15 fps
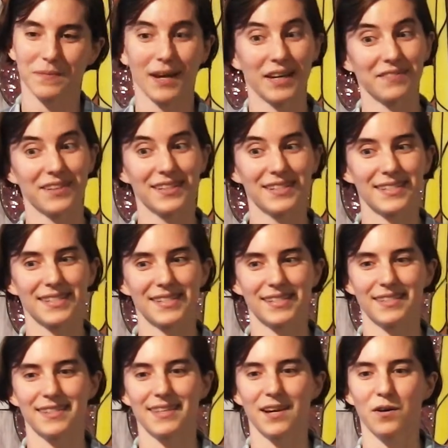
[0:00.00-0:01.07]
kind of
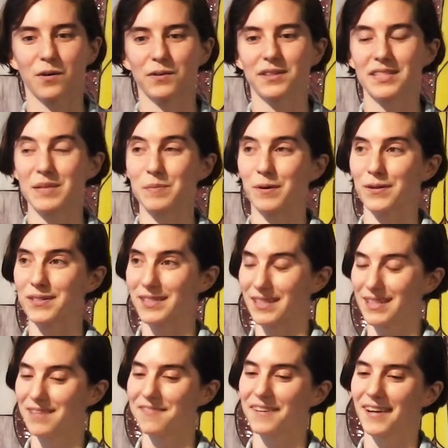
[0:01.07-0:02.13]
innocent, they hold a deeper
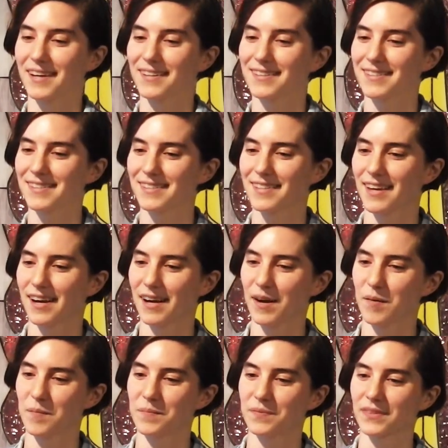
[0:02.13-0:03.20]
significance. Um,